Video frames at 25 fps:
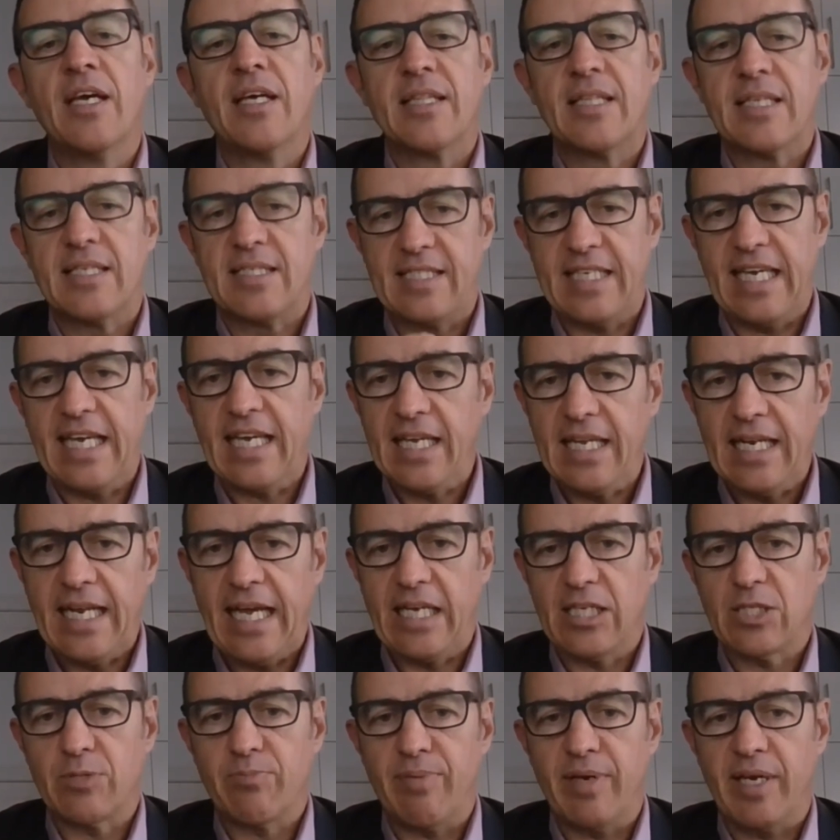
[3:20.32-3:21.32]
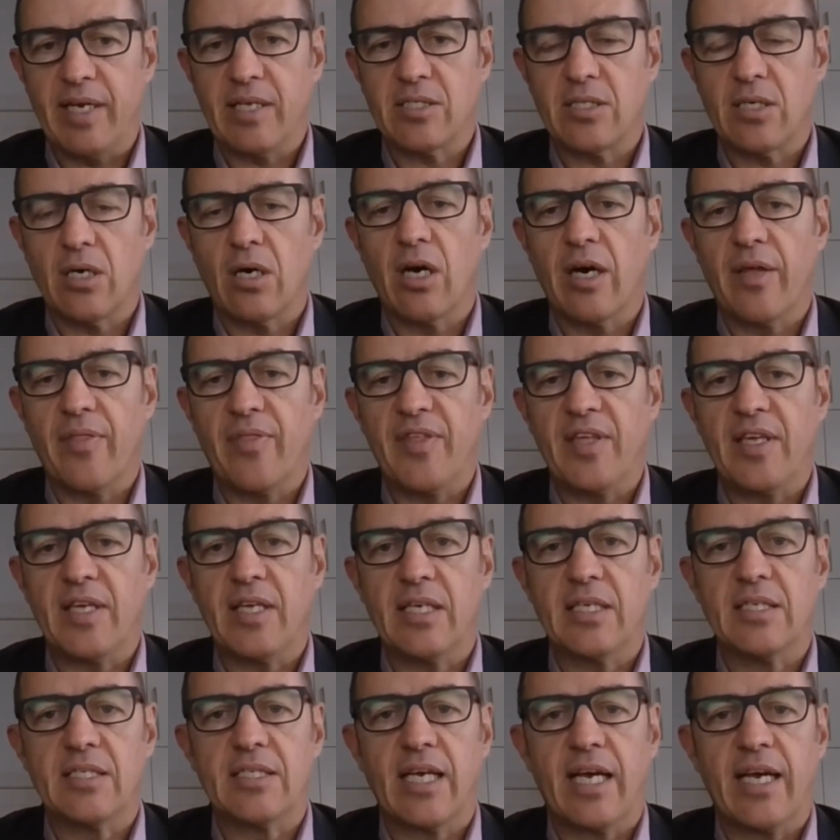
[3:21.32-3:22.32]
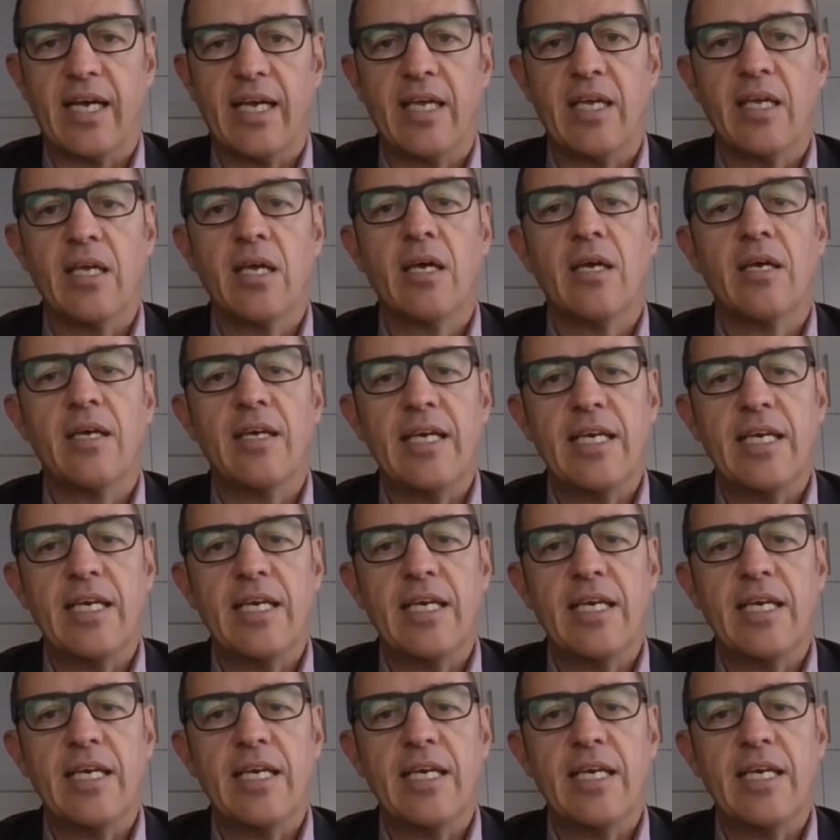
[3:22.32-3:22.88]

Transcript: The second aspect, I think, is a